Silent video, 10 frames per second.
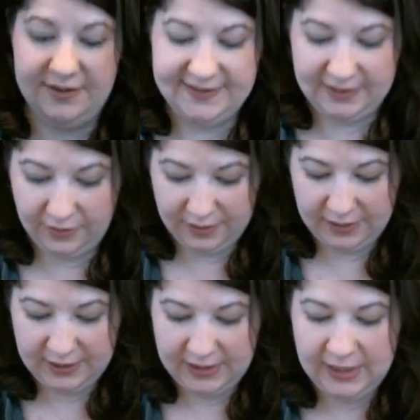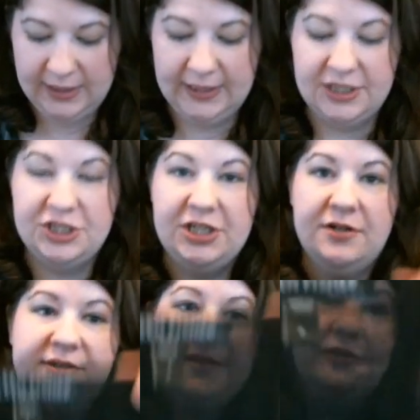silk, like sheer
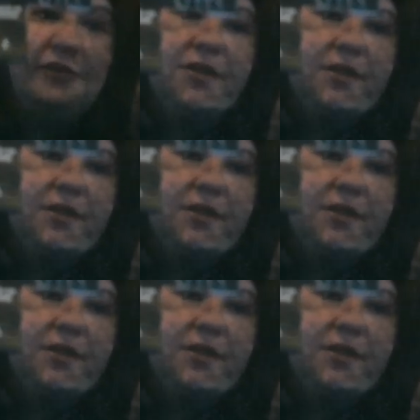silk